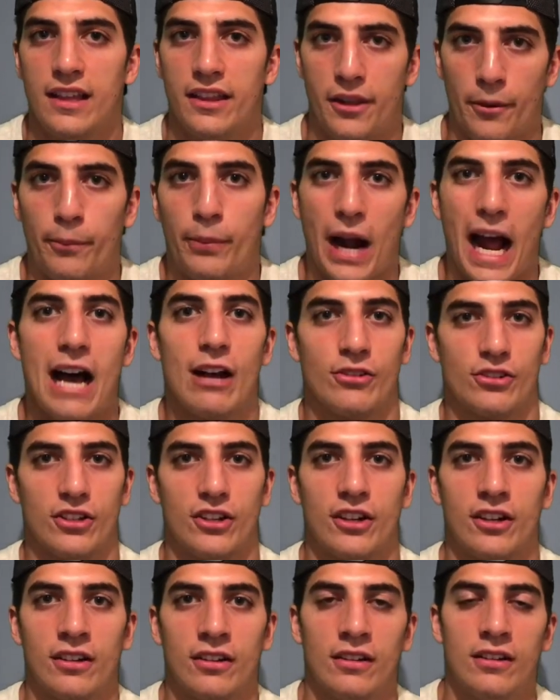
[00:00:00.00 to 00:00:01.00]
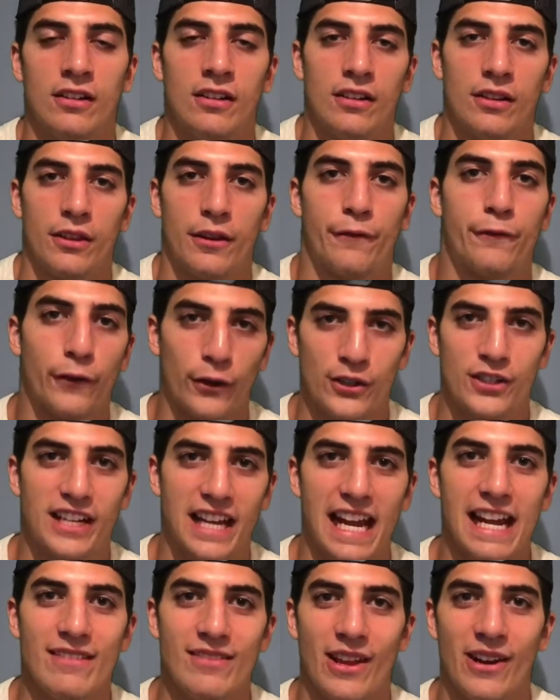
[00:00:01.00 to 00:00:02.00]
The browser. The first
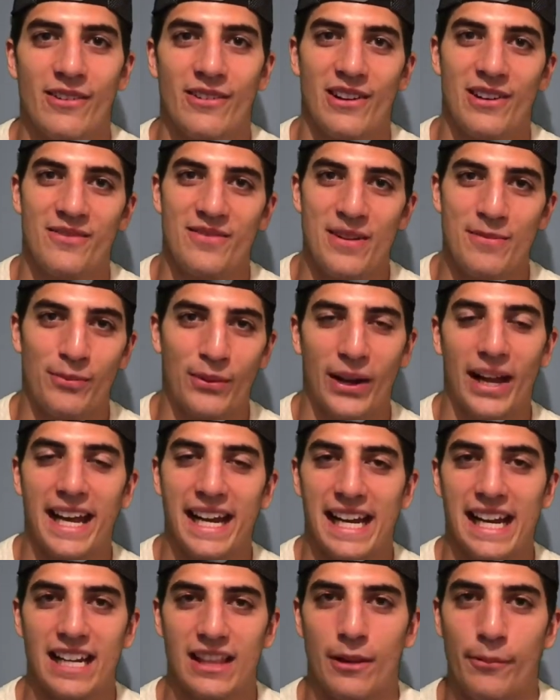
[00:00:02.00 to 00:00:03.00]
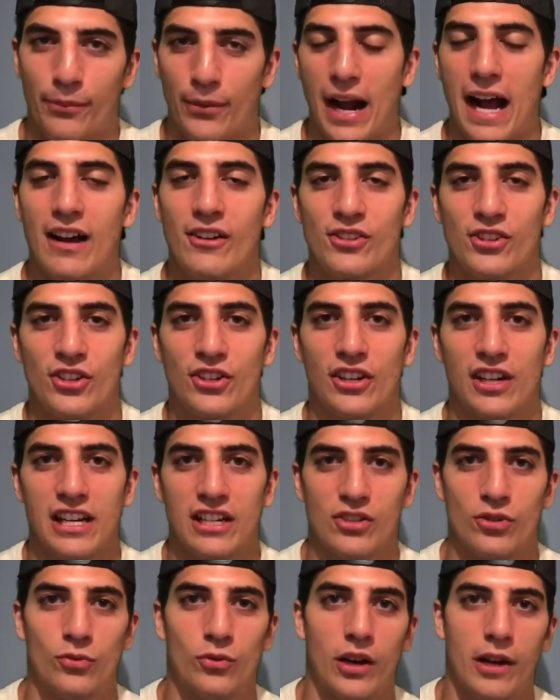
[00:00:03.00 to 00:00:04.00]
game that I'm going to be playing in the browser
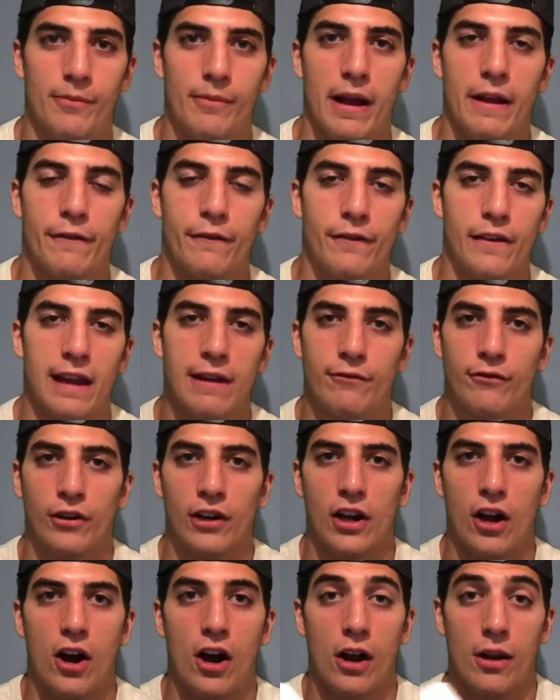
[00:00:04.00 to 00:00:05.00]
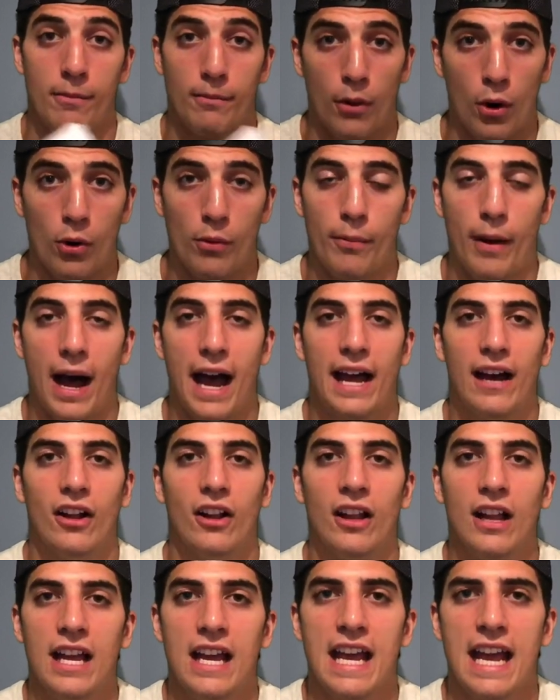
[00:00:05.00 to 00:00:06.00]
is one of my favorite on
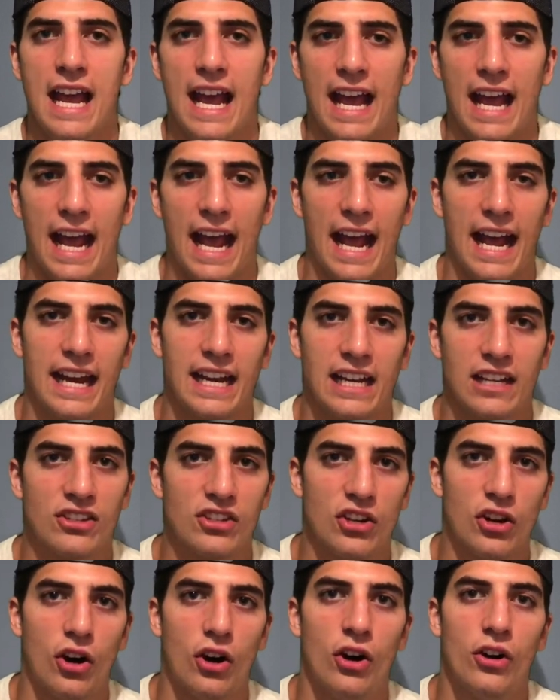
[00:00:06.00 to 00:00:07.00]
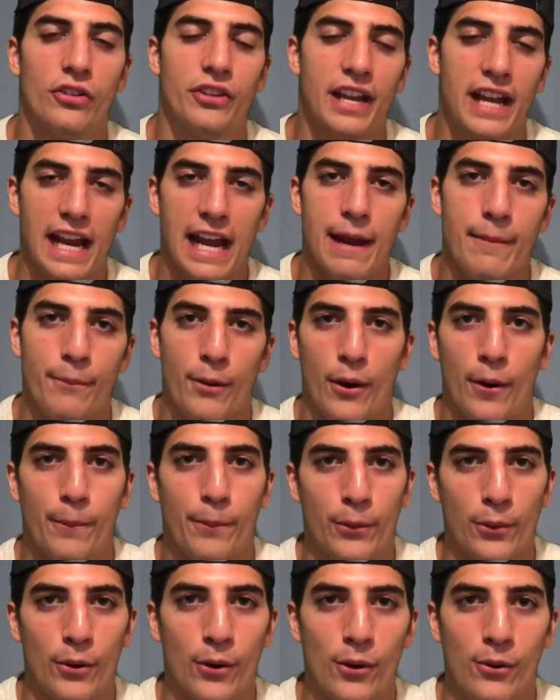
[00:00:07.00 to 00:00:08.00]
mobile, and it's called 8-Ball
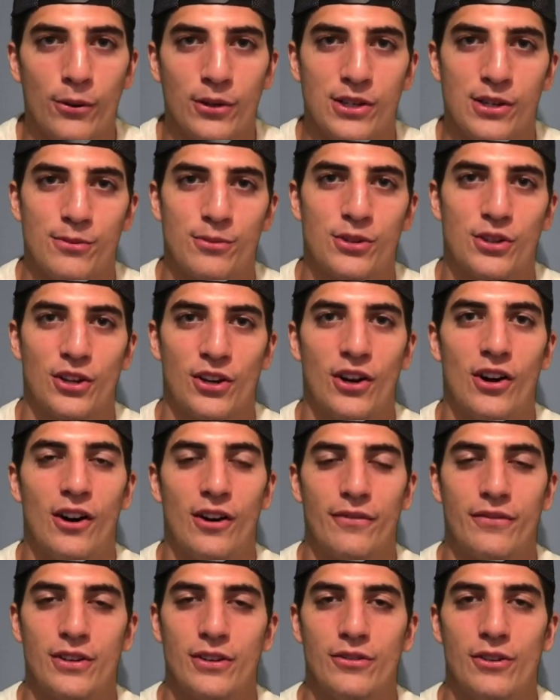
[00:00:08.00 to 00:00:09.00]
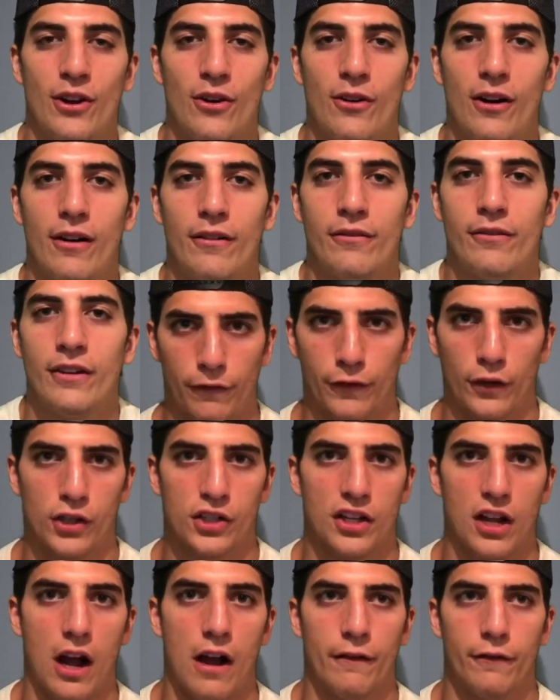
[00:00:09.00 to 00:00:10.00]
Pool, which I'm sure all of you know of. Well,
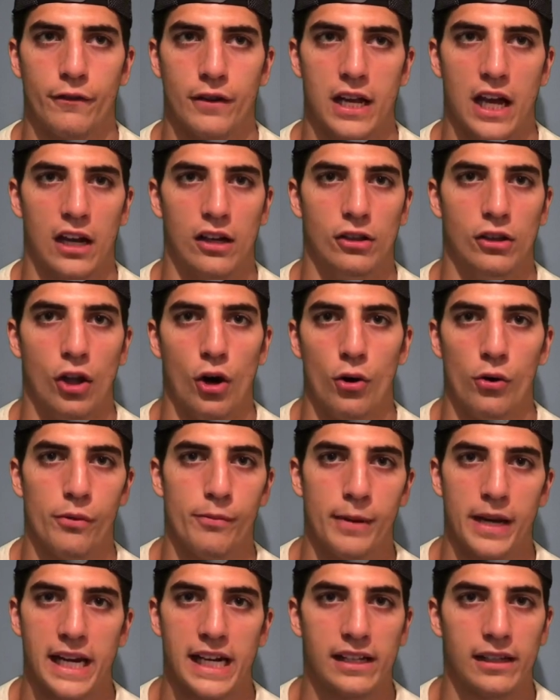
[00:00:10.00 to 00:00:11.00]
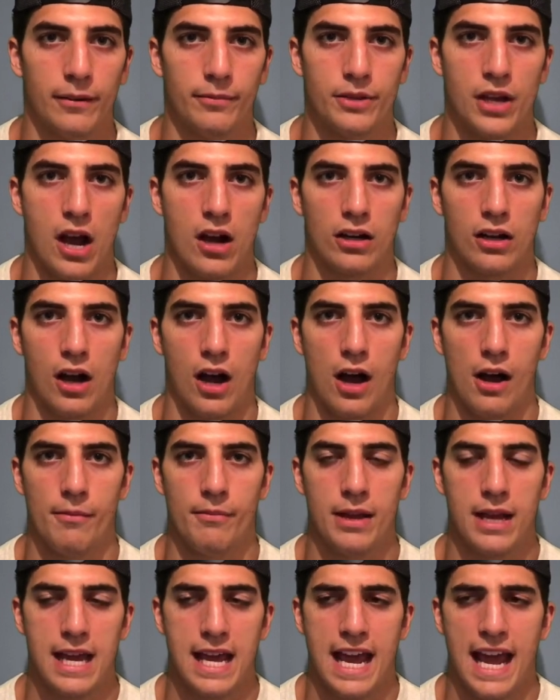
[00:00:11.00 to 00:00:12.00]
first off, we got to load
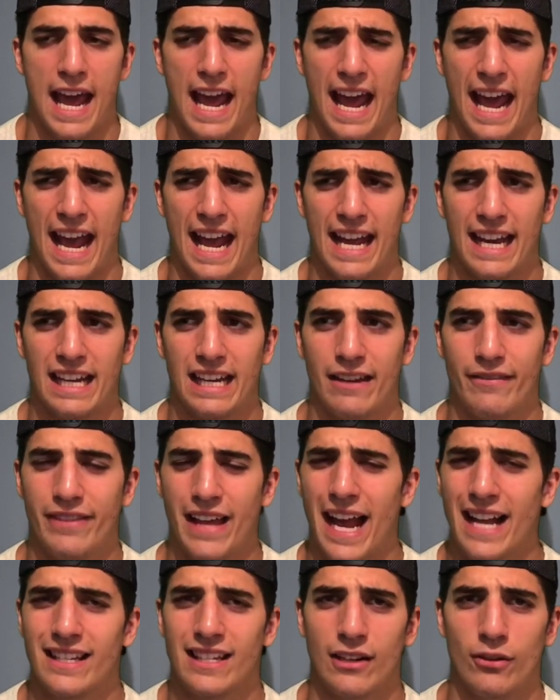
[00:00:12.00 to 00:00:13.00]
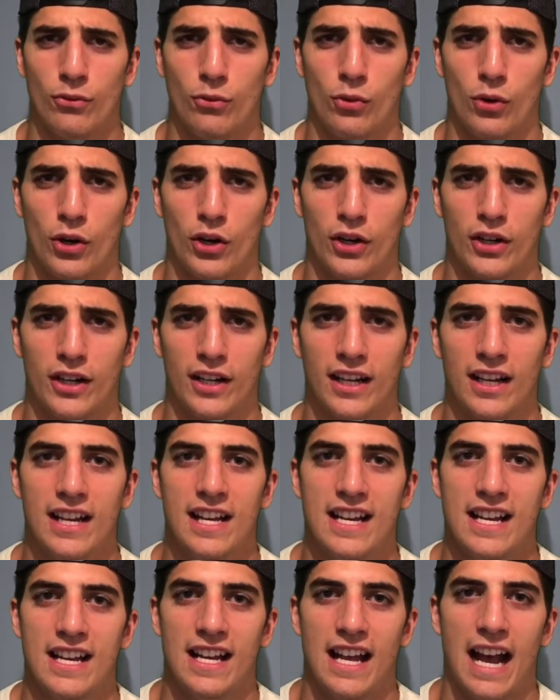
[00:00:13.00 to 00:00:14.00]
miniclip.com, and if that didn't work,
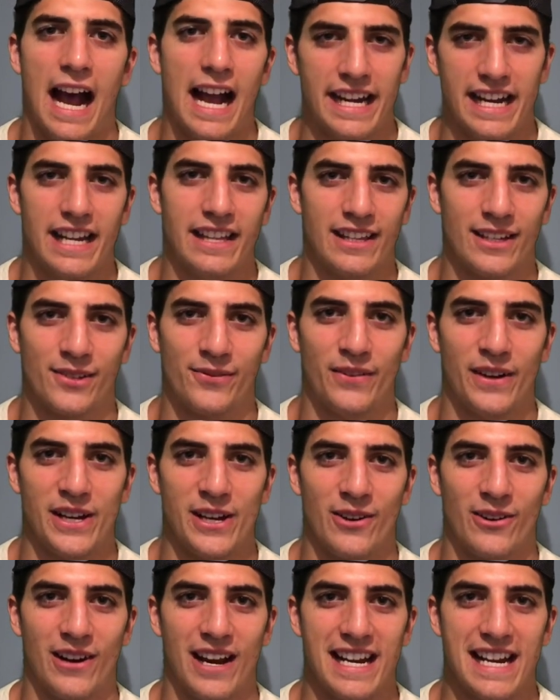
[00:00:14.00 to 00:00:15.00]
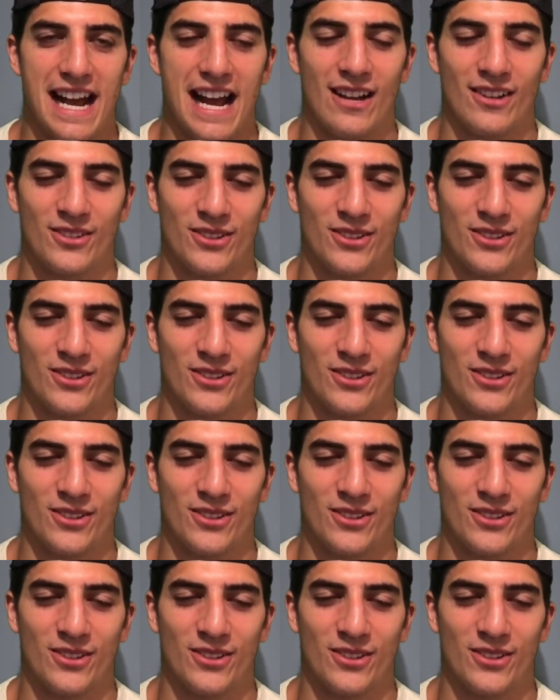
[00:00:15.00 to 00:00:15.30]
I'd end this video right now.